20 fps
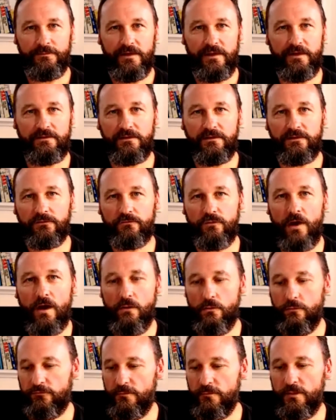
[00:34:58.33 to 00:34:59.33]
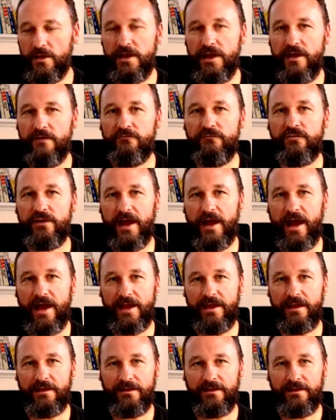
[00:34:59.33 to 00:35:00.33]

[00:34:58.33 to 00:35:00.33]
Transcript: It's a struggle for me every day.